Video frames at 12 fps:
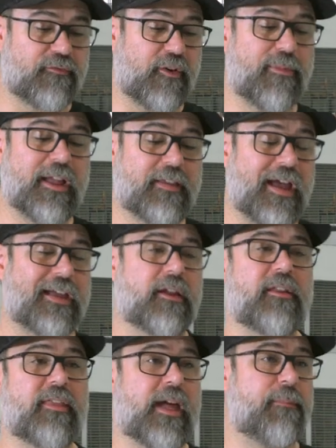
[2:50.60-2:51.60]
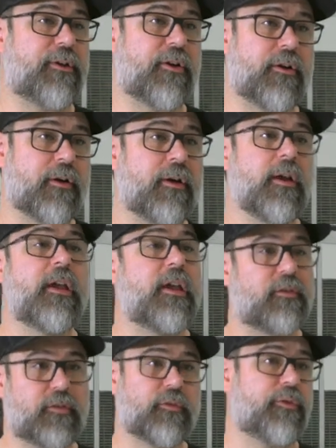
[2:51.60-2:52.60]
from that Tachyon to that Pure mm-hmm.
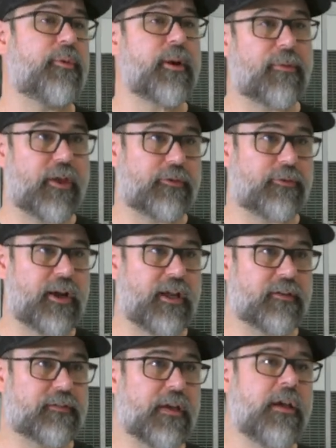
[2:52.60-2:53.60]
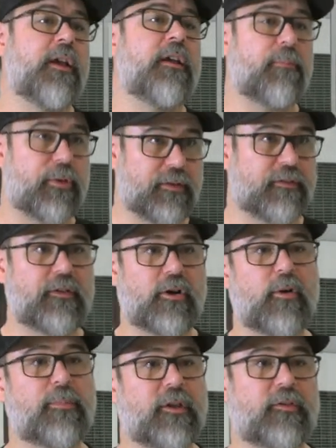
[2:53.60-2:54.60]
is those three plus ratings. Plus
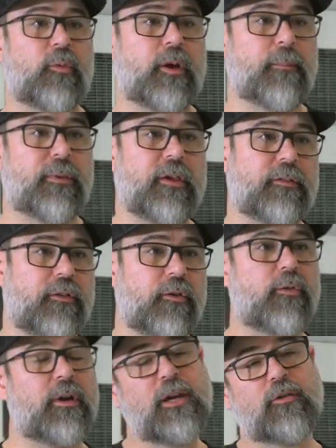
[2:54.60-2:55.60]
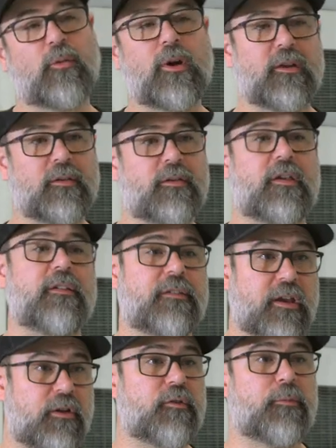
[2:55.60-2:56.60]
zero, plus one, and plus two. Each one is, is
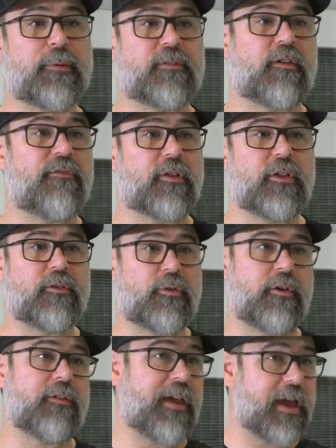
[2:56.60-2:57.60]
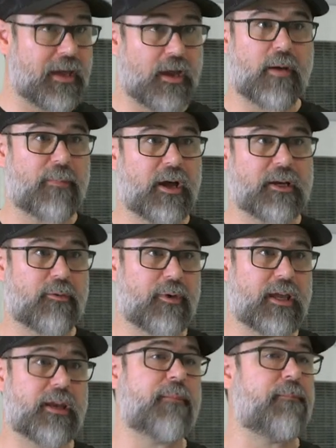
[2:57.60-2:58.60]
geared specifically towards A, a body
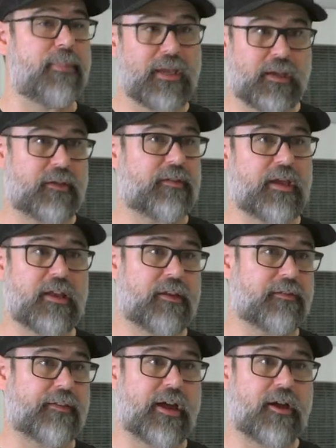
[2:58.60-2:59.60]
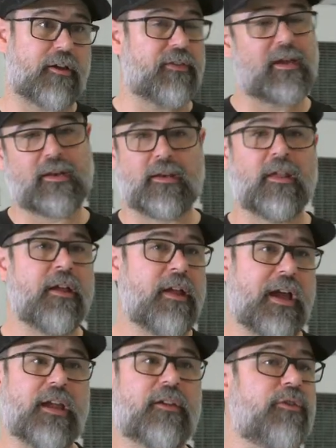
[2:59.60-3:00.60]
weight, B, a skating style, and then
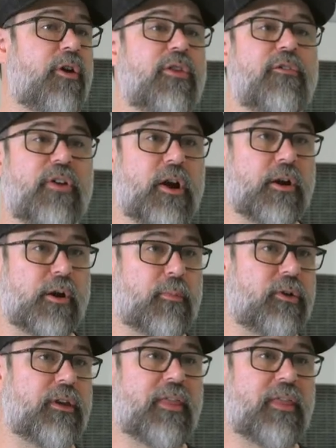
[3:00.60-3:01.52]
I guess your other variable